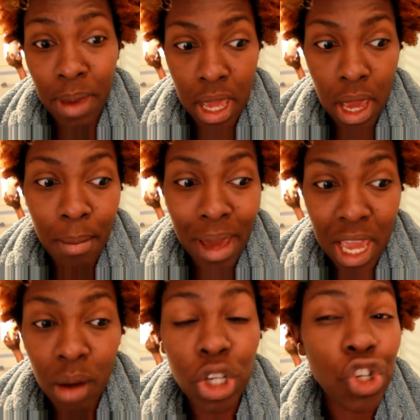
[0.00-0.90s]

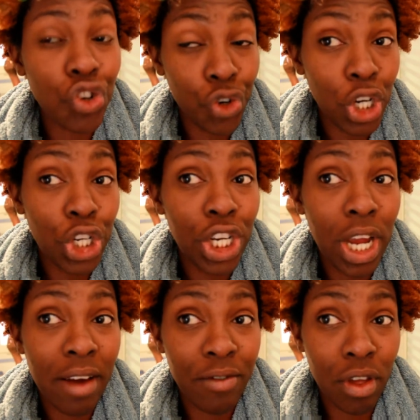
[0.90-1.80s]
that day
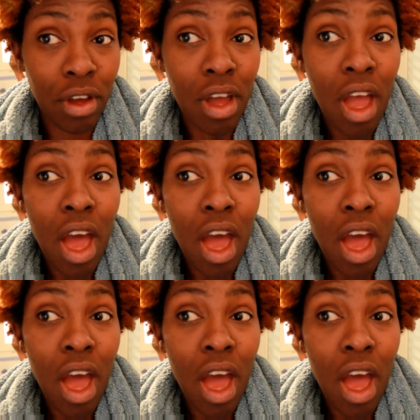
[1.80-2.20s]
my hair